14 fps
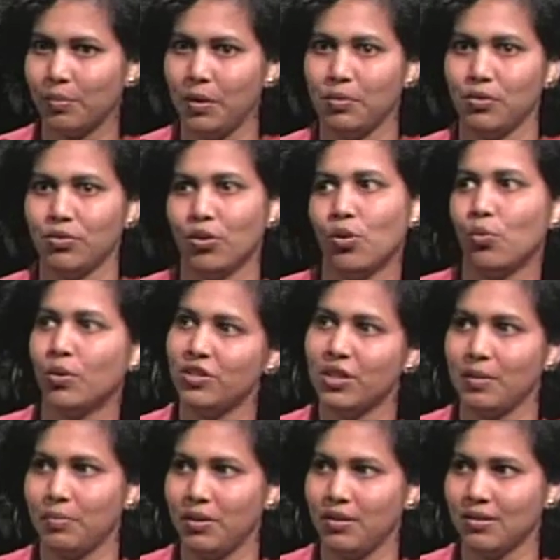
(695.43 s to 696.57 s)
People know what
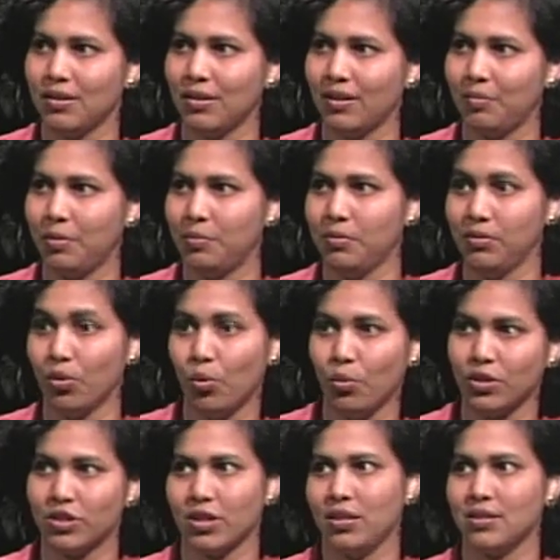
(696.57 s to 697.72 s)
Japanese are like. People know
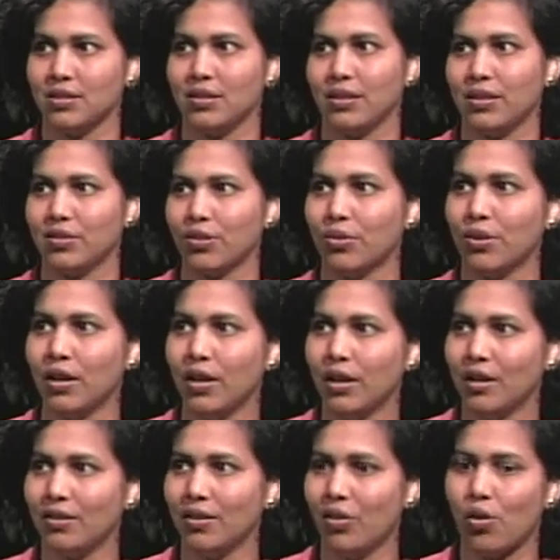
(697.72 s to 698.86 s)
what Chinese are like. So,
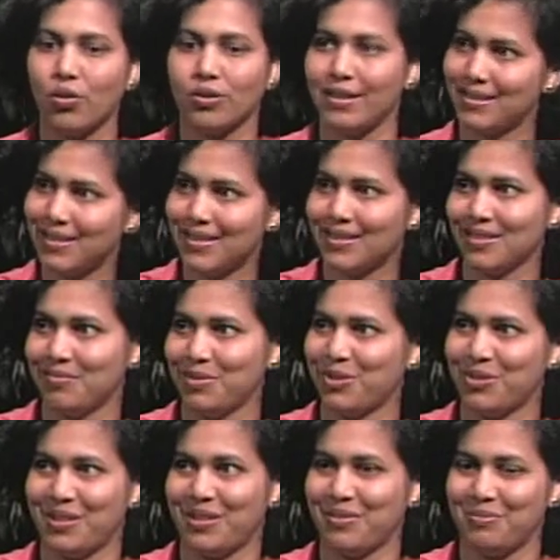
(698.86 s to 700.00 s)
or their systems,
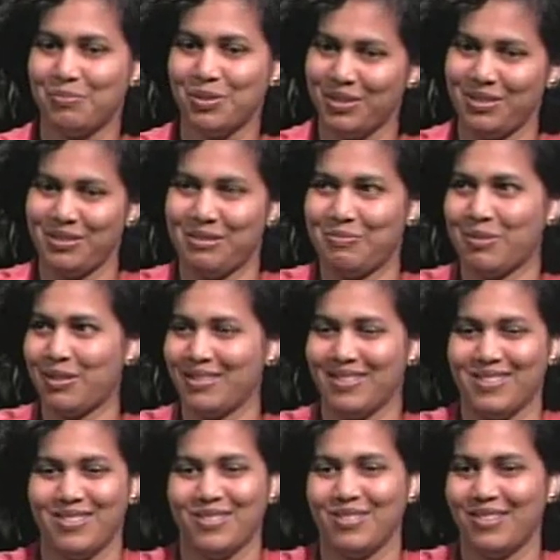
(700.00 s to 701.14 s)
or their political
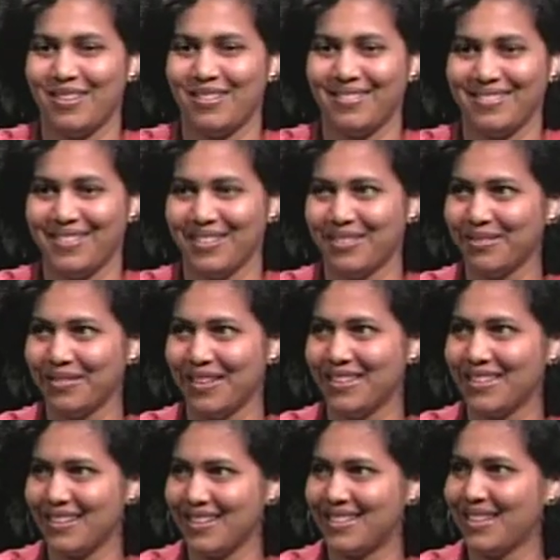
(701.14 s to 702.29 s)
process, or their you know
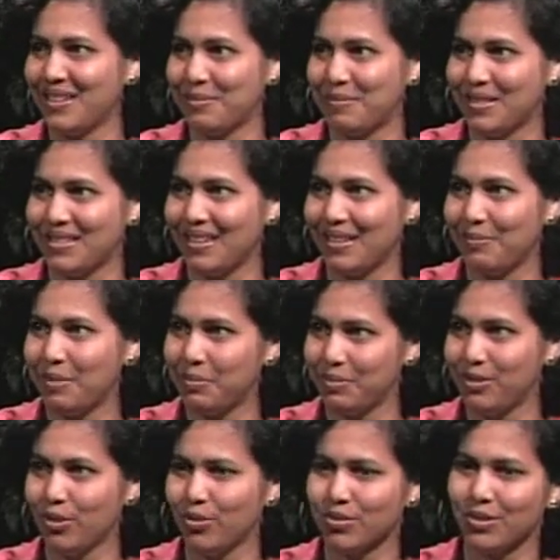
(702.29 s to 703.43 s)
entire setup is like.
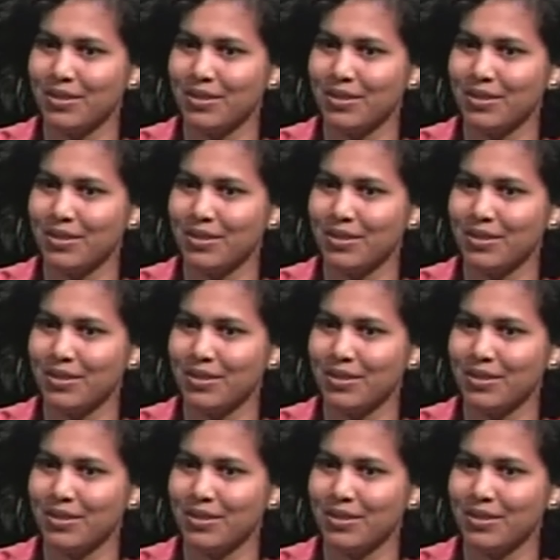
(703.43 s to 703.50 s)
People know.